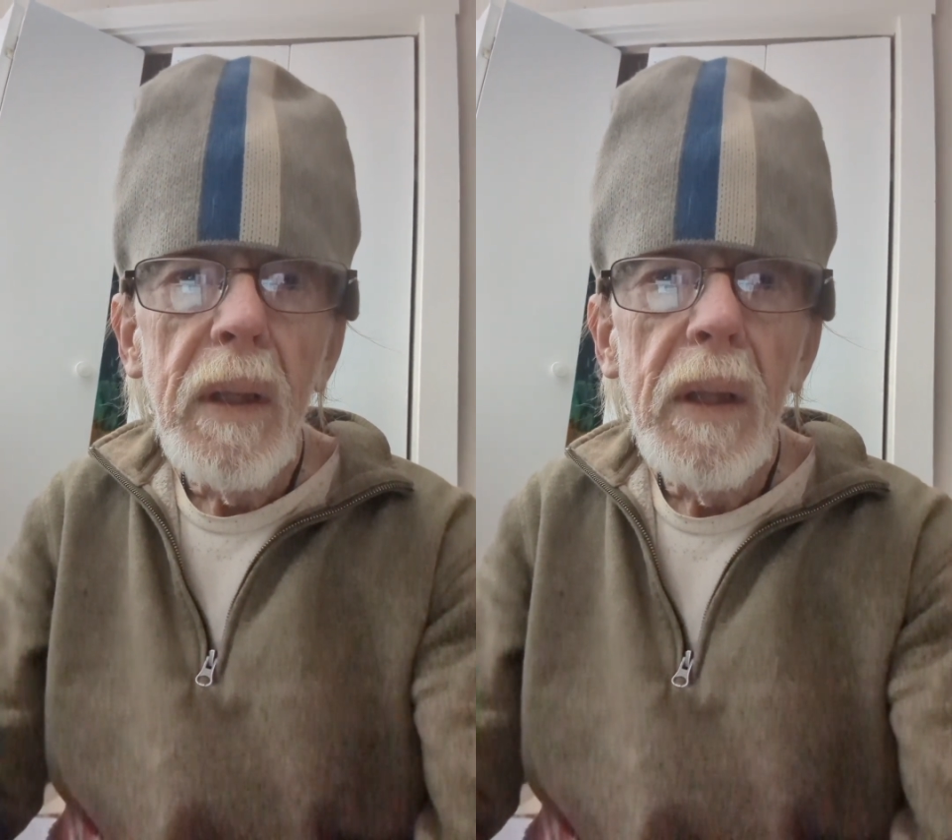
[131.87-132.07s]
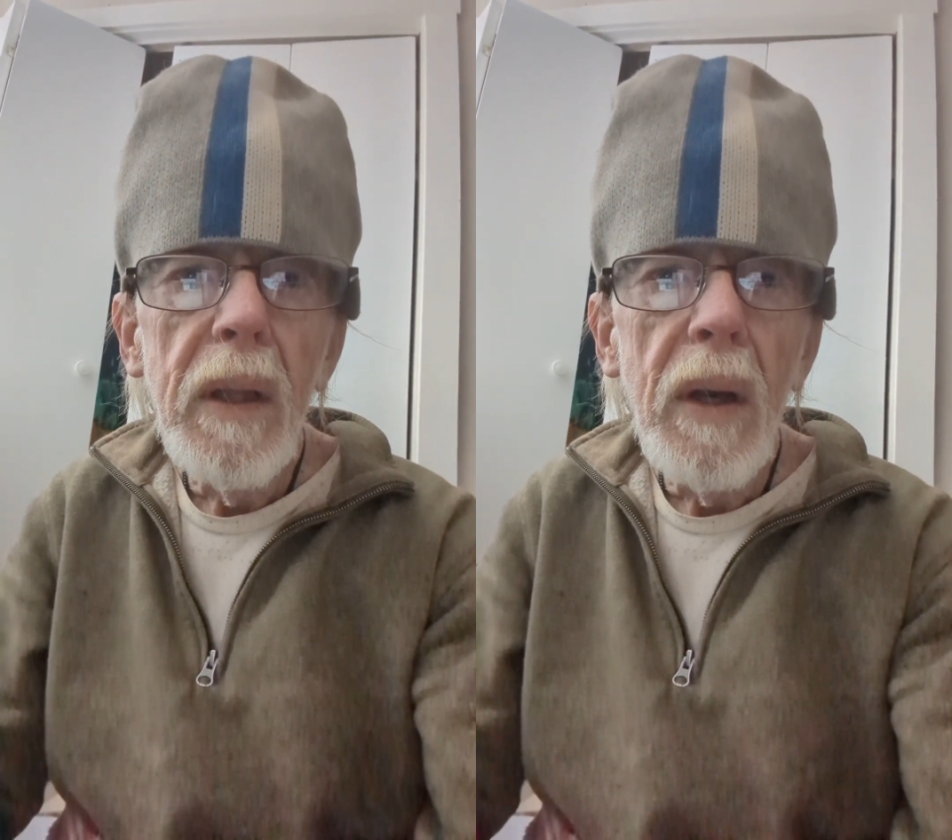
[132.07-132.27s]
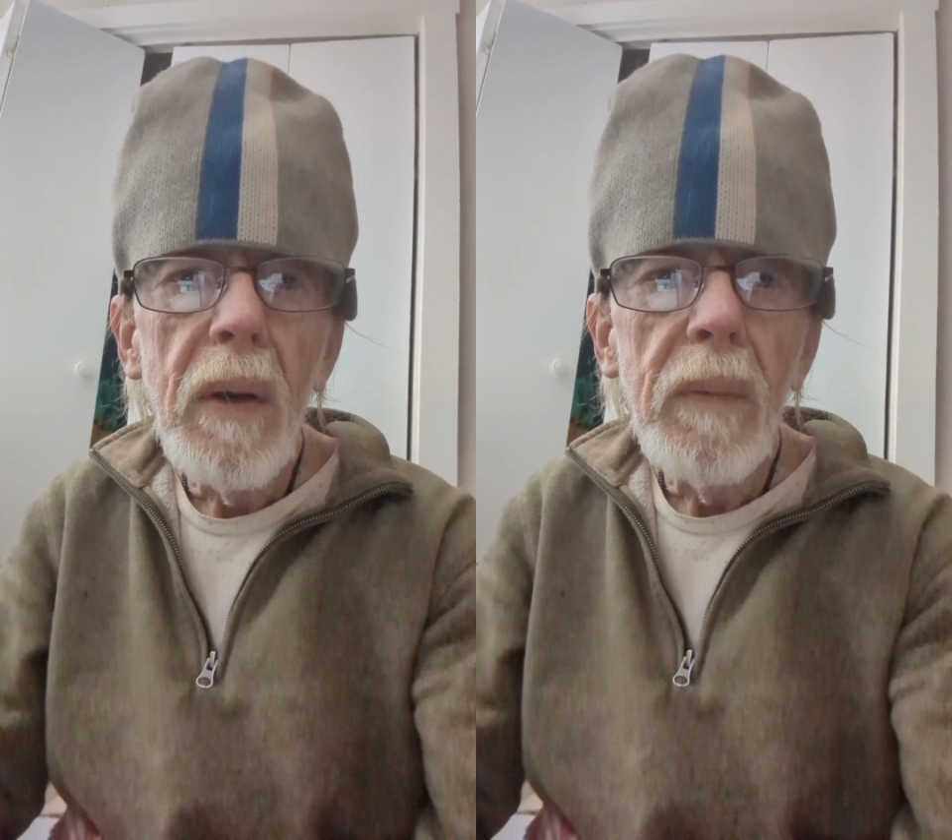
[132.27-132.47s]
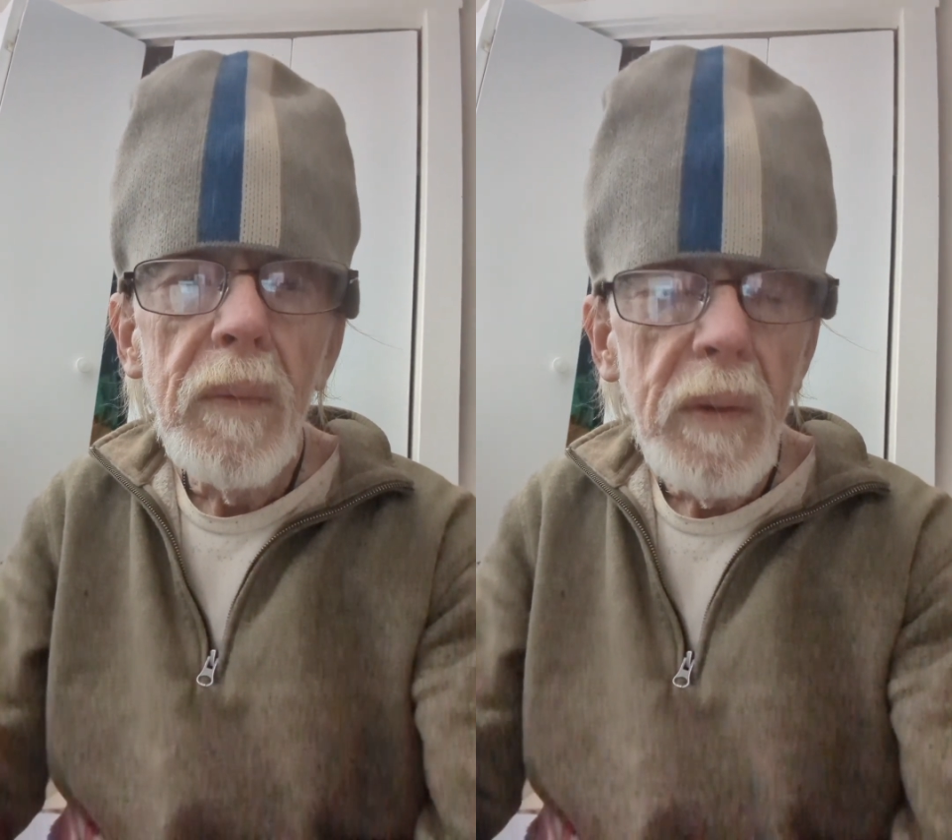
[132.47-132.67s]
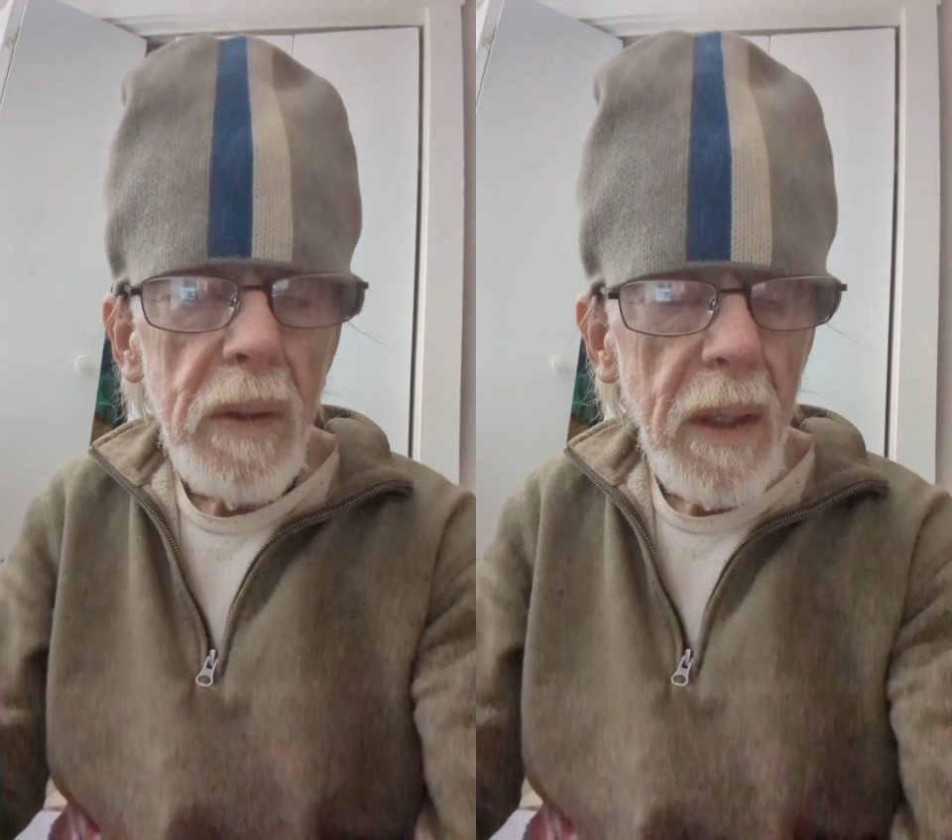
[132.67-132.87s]
you know,
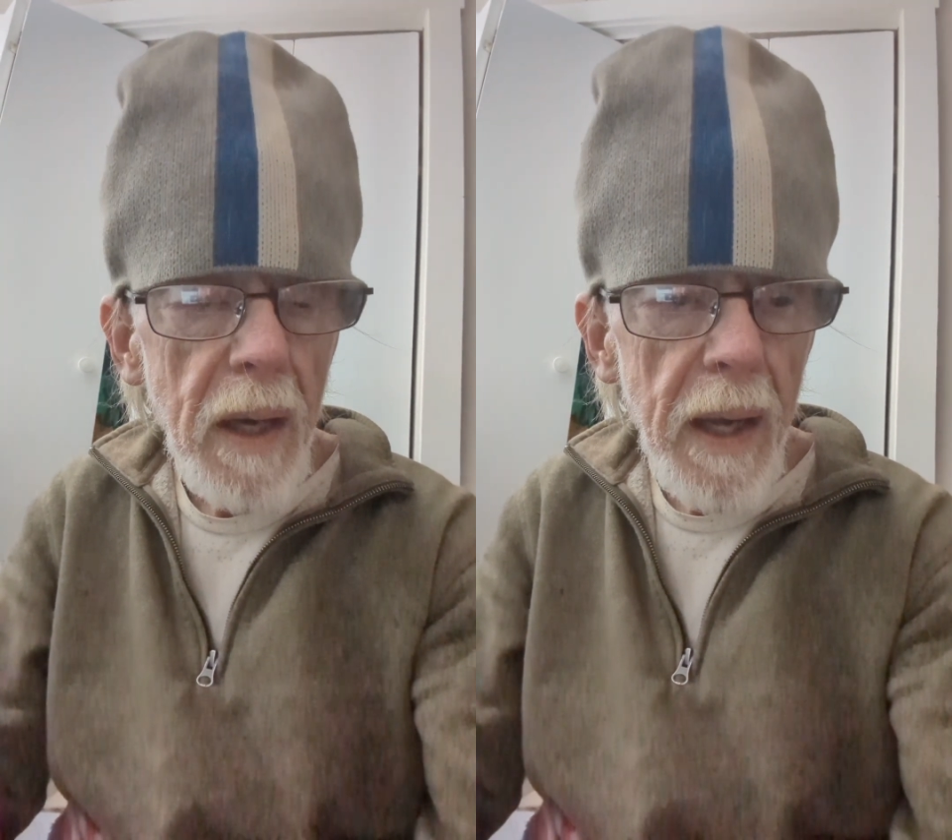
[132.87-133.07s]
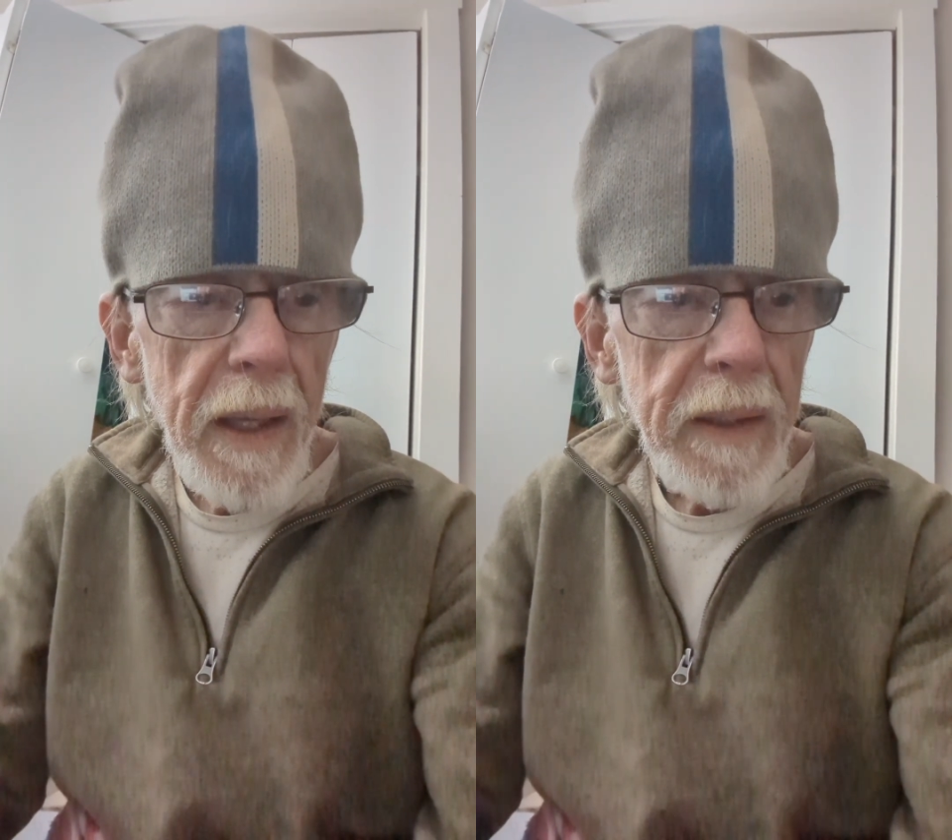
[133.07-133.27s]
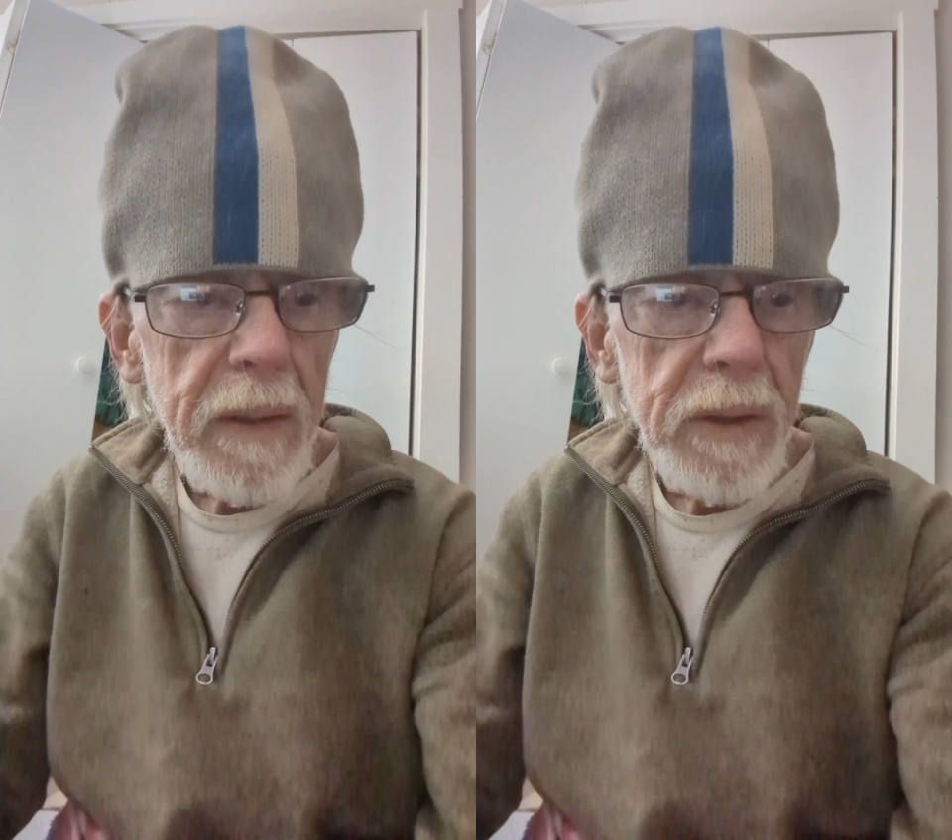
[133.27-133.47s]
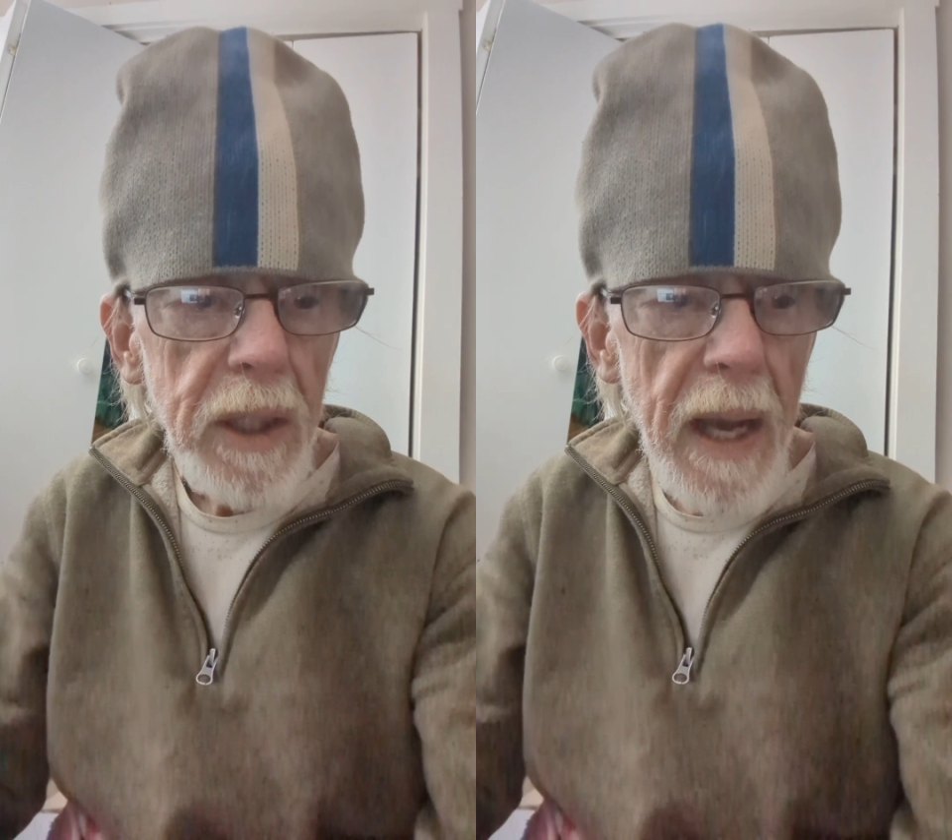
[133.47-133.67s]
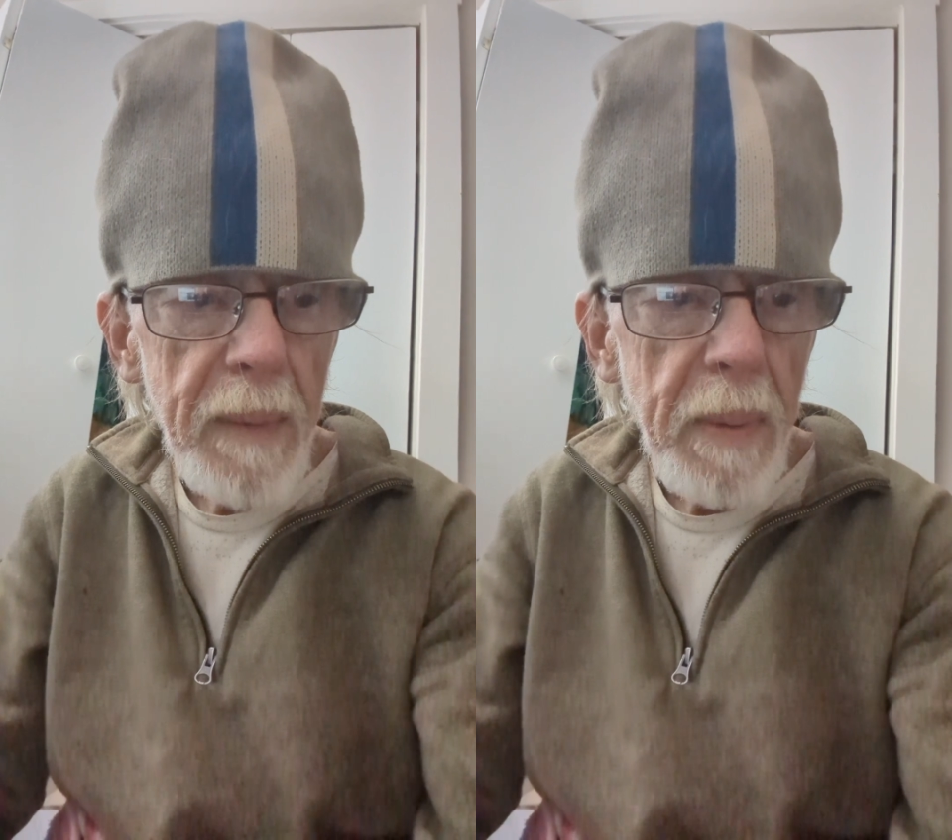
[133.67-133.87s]
the guy hit the
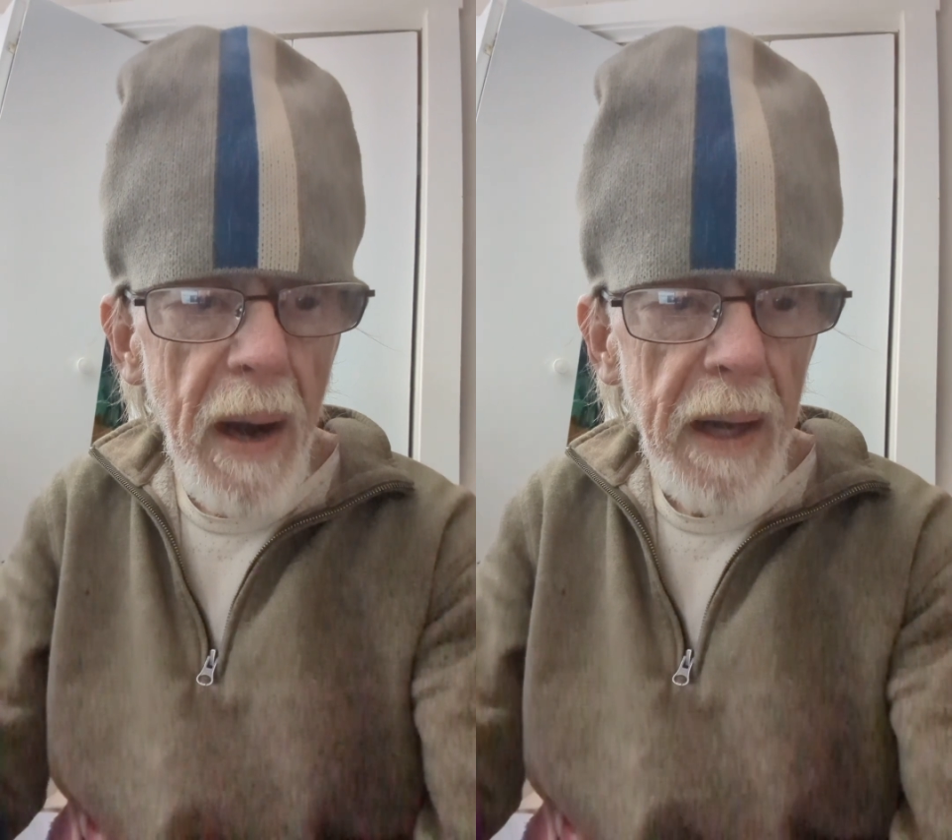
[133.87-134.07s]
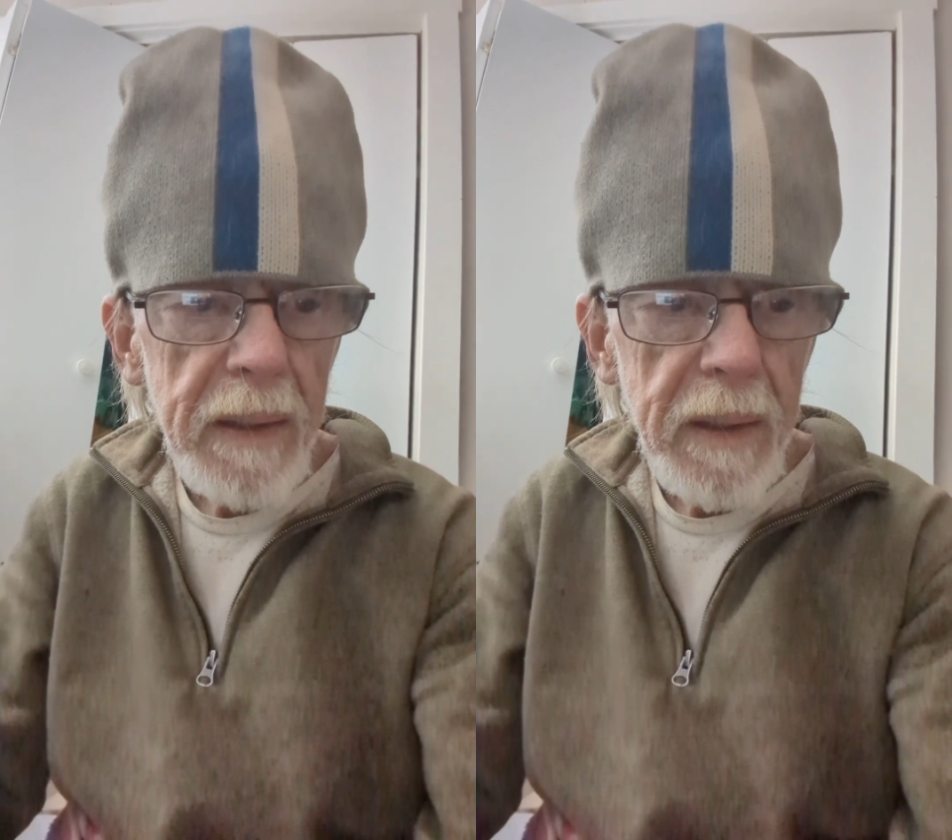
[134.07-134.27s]
jackpot,